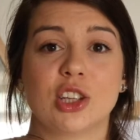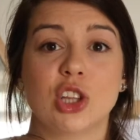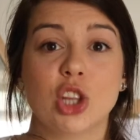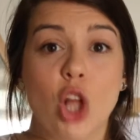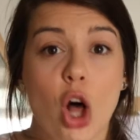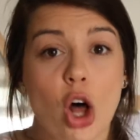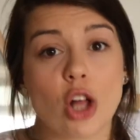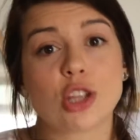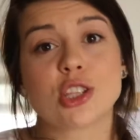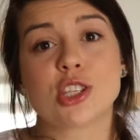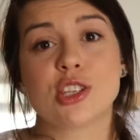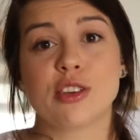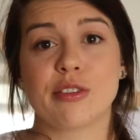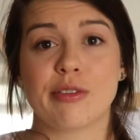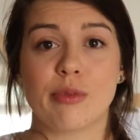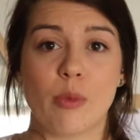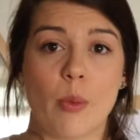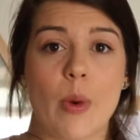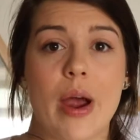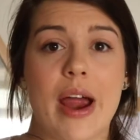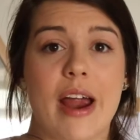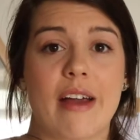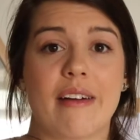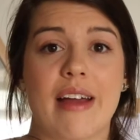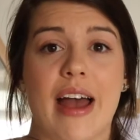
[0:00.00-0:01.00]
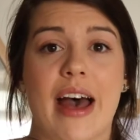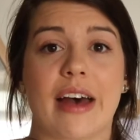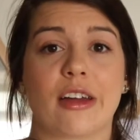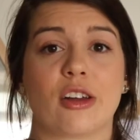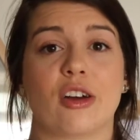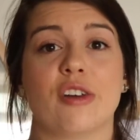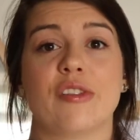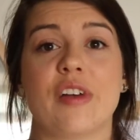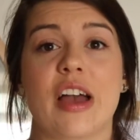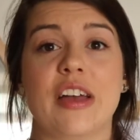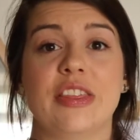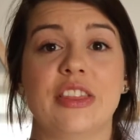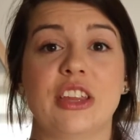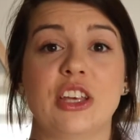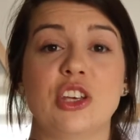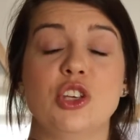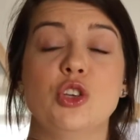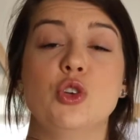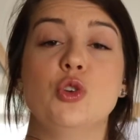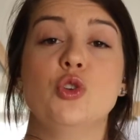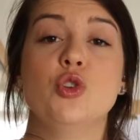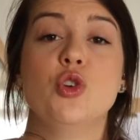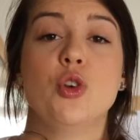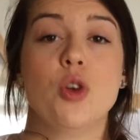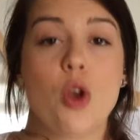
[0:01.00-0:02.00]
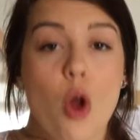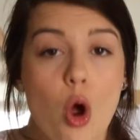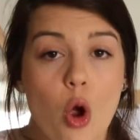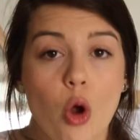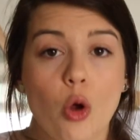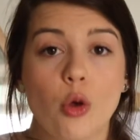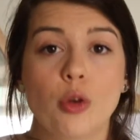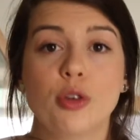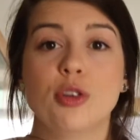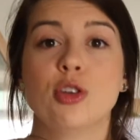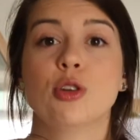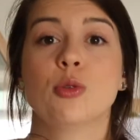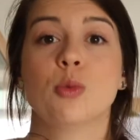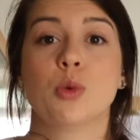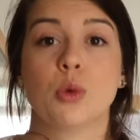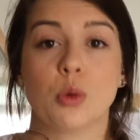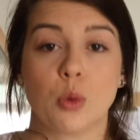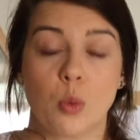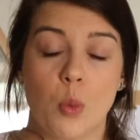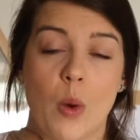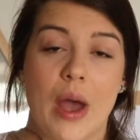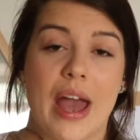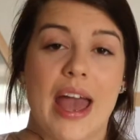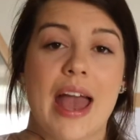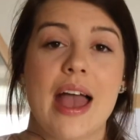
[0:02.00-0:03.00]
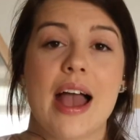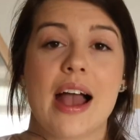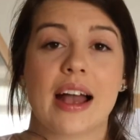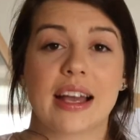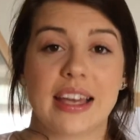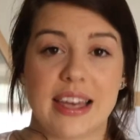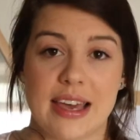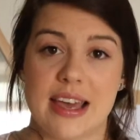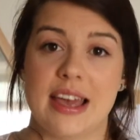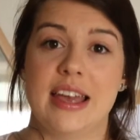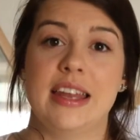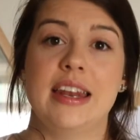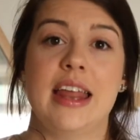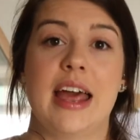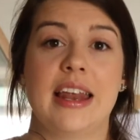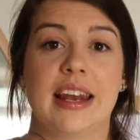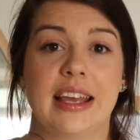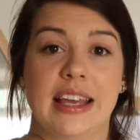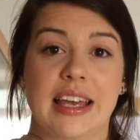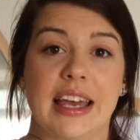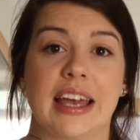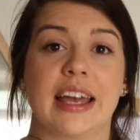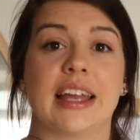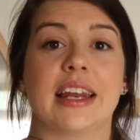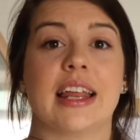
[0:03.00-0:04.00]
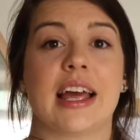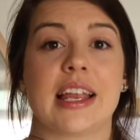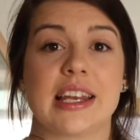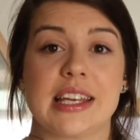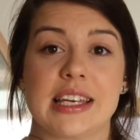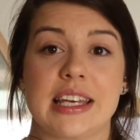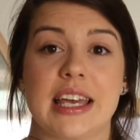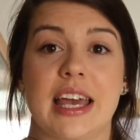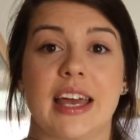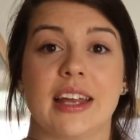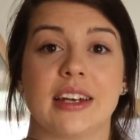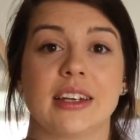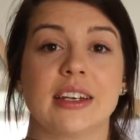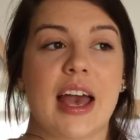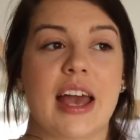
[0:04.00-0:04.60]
lots of wear out of and that you know you will wear again and again and again.